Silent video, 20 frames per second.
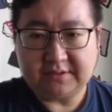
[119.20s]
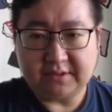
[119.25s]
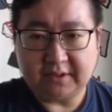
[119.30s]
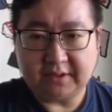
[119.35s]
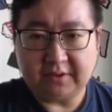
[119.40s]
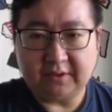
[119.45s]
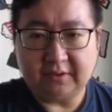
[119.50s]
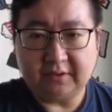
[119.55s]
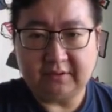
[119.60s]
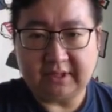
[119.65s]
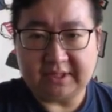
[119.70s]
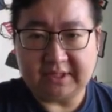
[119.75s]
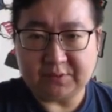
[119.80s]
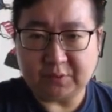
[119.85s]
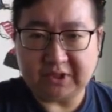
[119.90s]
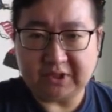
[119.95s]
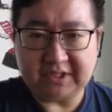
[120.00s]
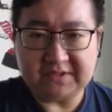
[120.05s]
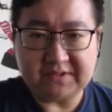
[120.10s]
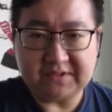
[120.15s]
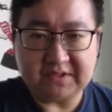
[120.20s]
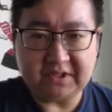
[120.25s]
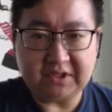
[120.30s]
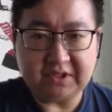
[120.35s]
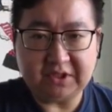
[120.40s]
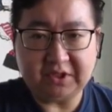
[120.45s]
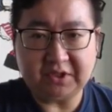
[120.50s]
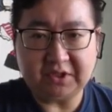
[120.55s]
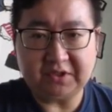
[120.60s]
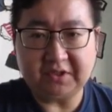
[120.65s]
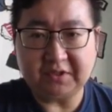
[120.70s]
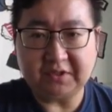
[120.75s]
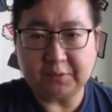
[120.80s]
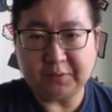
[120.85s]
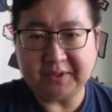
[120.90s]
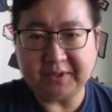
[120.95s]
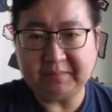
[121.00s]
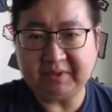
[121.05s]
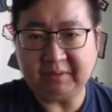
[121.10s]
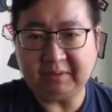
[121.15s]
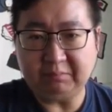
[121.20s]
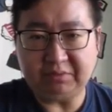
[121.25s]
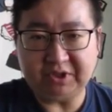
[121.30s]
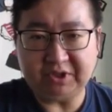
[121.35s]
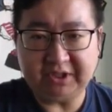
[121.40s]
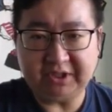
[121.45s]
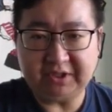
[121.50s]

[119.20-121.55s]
So, as we can see here, the three main